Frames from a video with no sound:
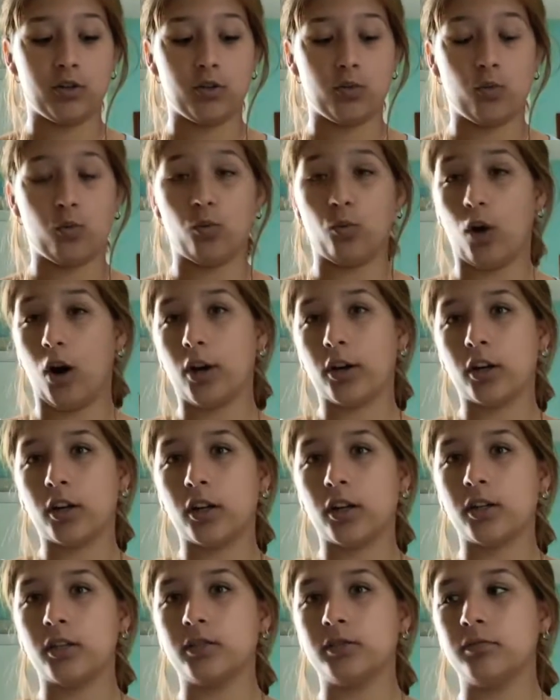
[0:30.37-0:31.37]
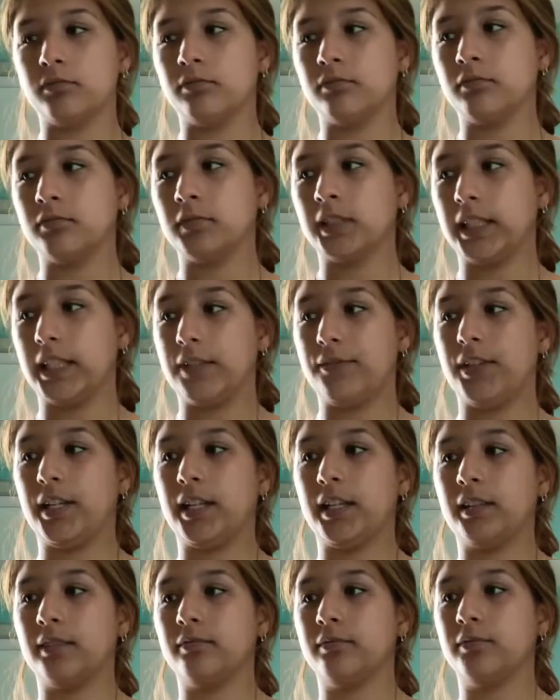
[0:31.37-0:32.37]

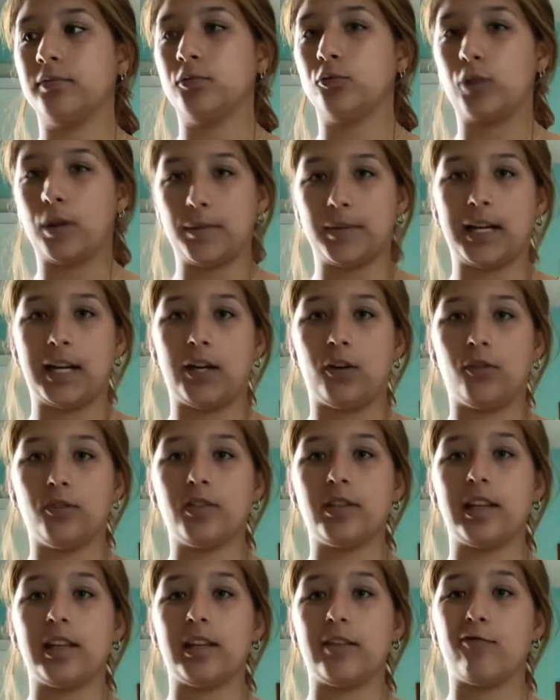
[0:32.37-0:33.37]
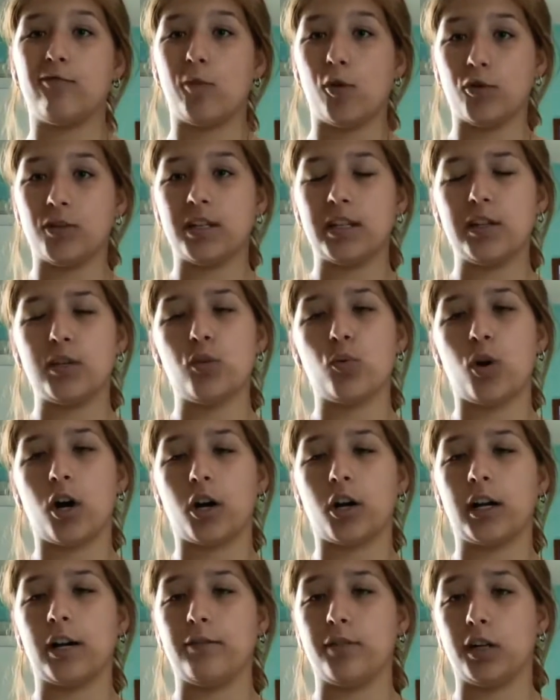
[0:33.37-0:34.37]
water-living reptiles. They live mostly in the water,
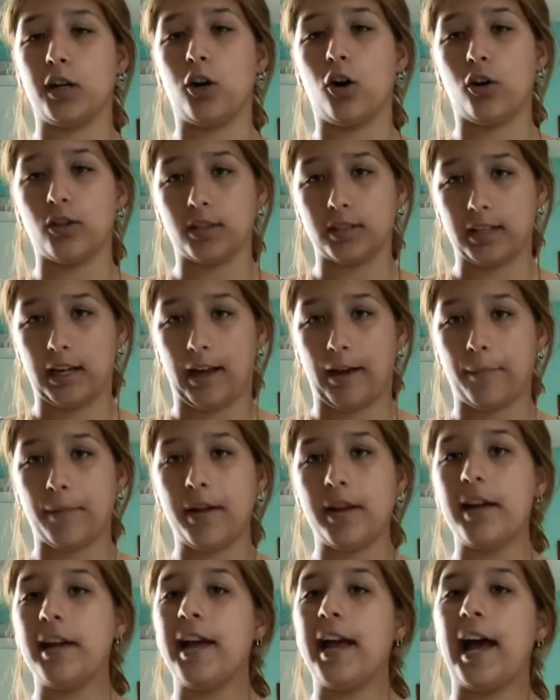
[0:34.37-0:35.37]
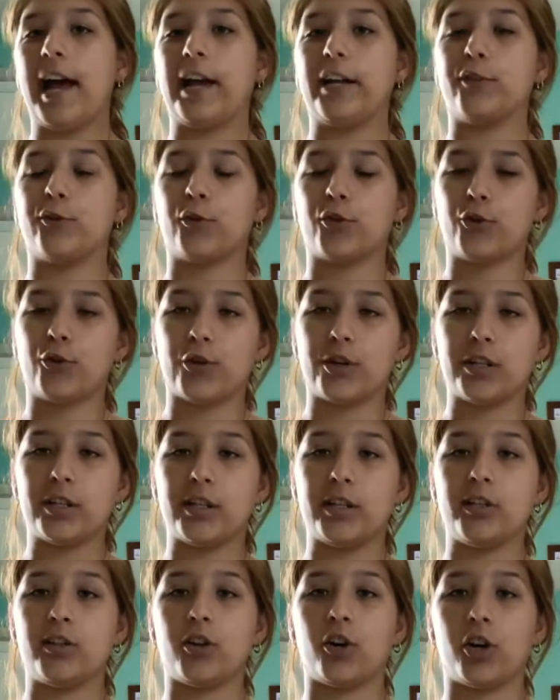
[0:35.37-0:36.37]
if not all the time. As for
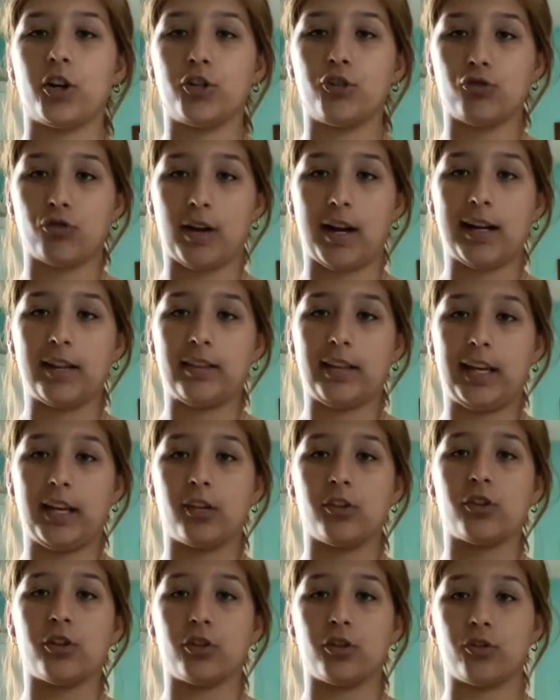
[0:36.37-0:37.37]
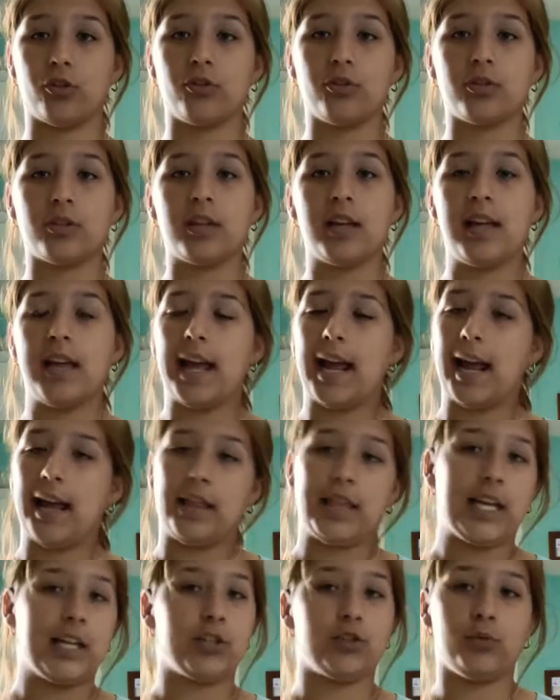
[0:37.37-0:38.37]
tortoises, are dry land turtles, and
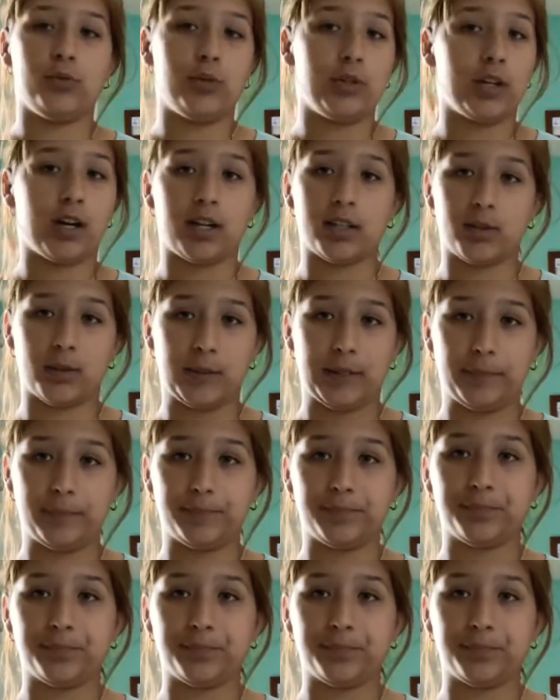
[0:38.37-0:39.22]
they do not swim.